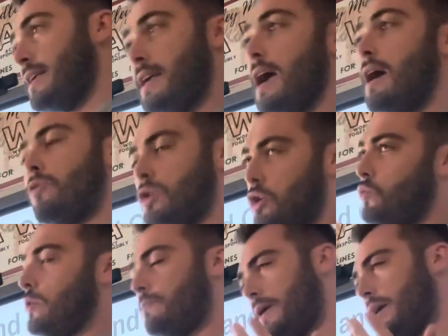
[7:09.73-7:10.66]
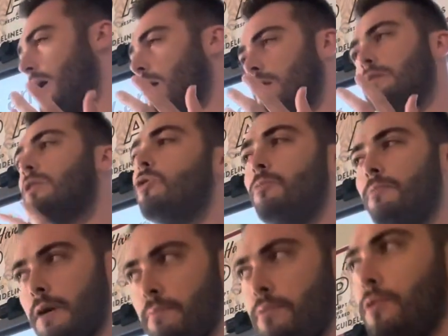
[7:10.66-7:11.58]
Yeah, you would be a little
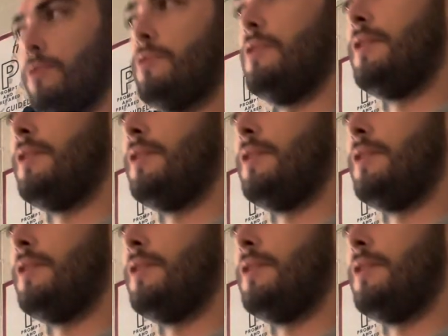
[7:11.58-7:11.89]
bit pulled to the